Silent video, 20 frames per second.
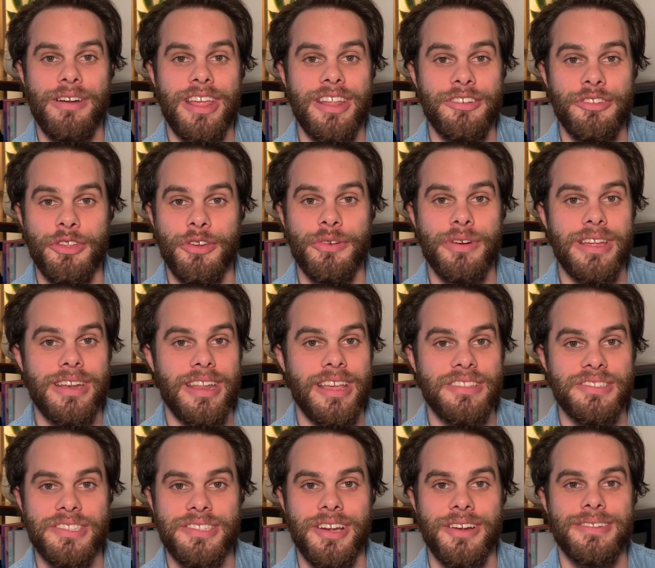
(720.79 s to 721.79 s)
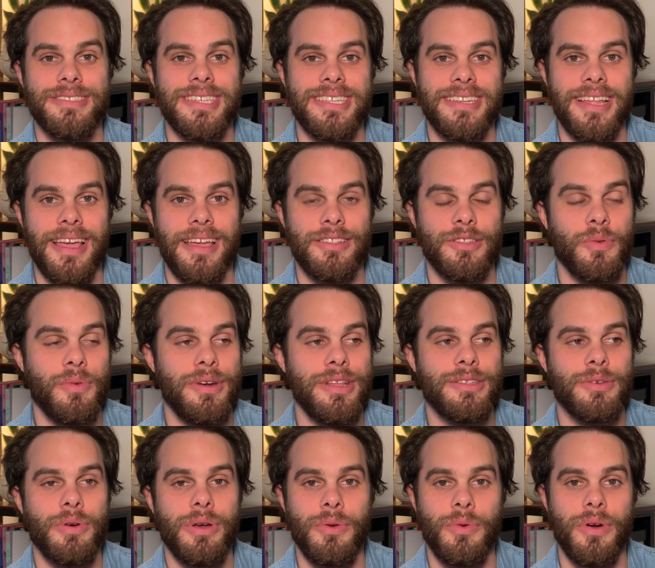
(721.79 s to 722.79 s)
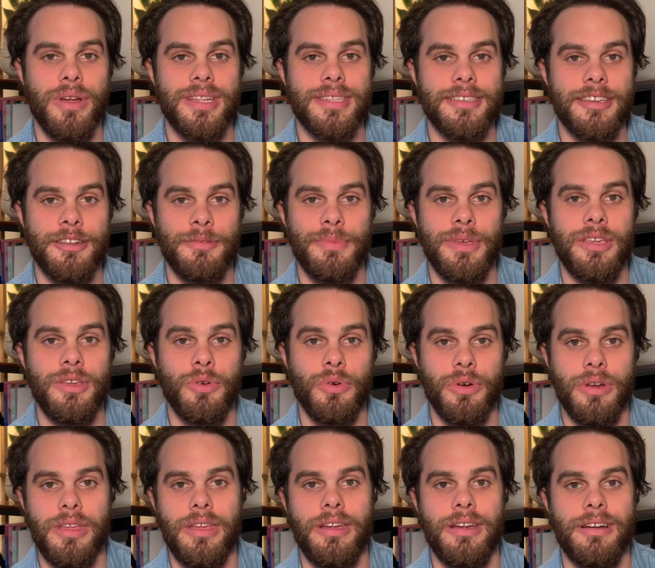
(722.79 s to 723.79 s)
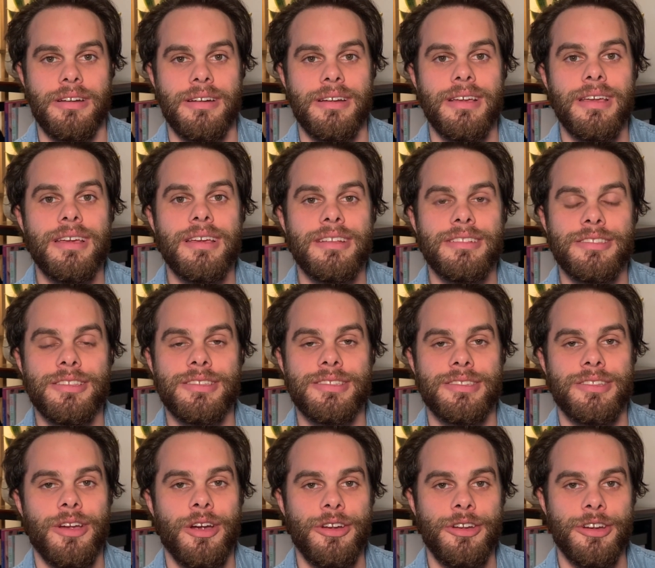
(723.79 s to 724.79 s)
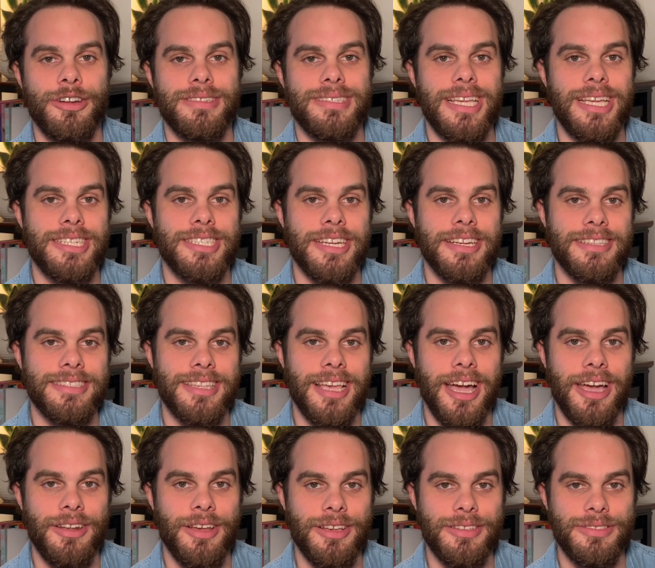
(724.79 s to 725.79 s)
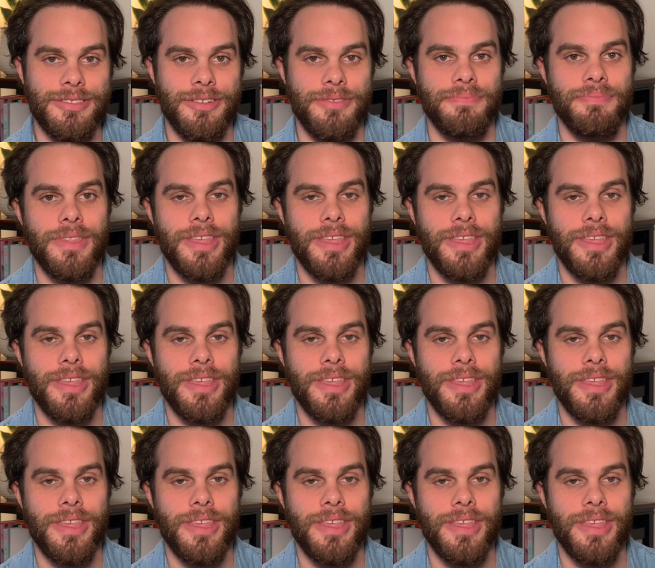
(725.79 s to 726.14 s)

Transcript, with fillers: and do it and start today. 2021 is gonna be your year to start your teaching side hustle.